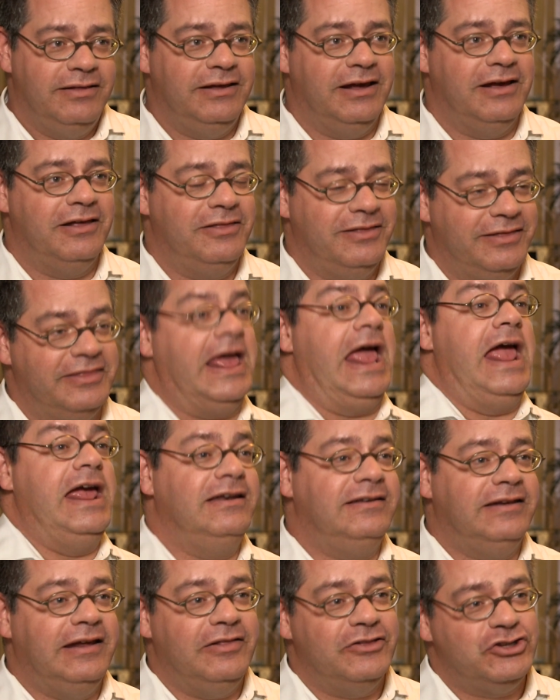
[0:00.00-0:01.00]
The
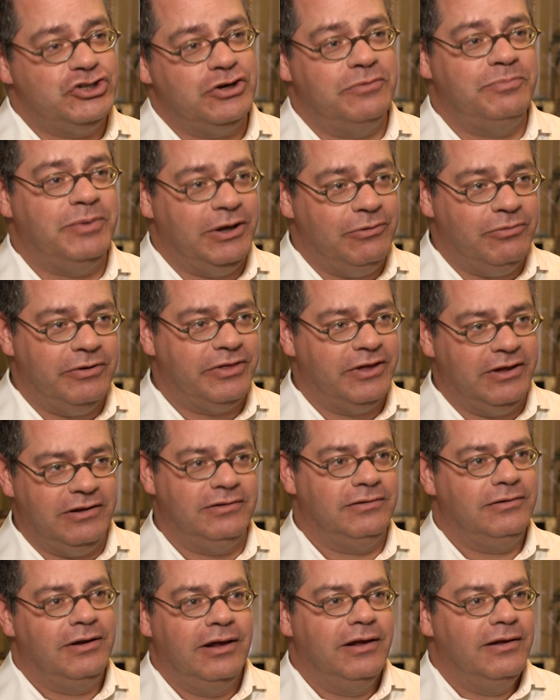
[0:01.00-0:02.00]
18th should be
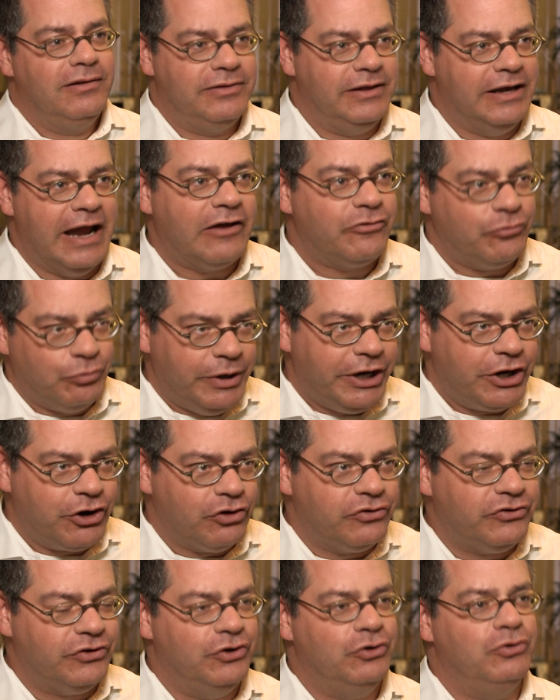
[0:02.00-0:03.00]
within the next week
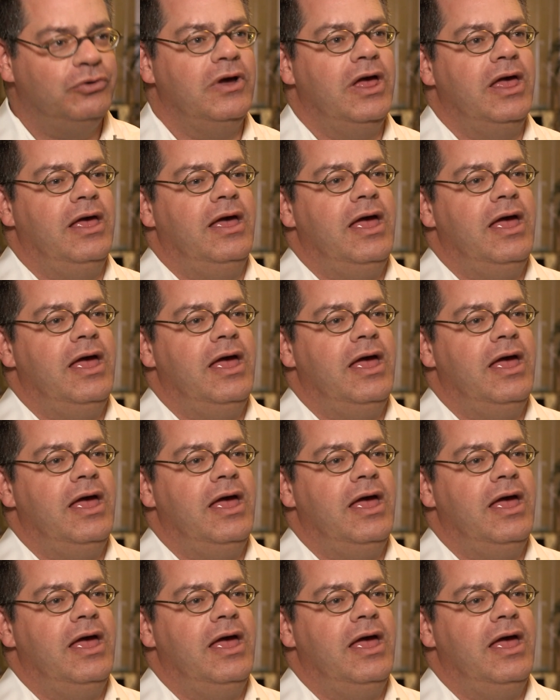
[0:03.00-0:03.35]
or two.